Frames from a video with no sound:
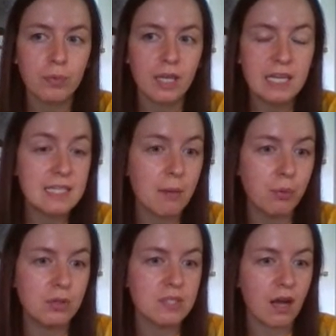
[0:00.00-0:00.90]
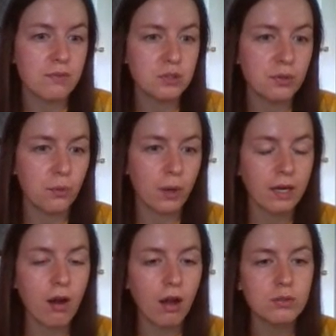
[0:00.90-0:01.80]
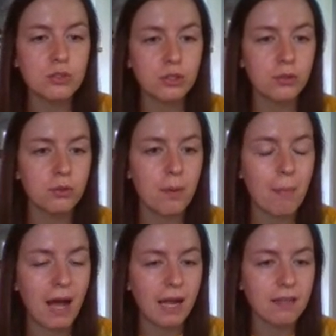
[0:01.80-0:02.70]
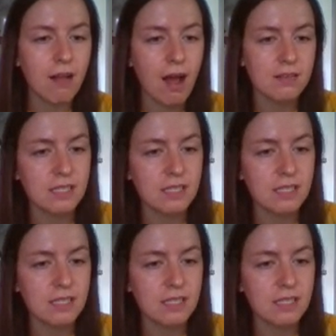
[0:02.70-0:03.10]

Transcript: examples of student work onto my class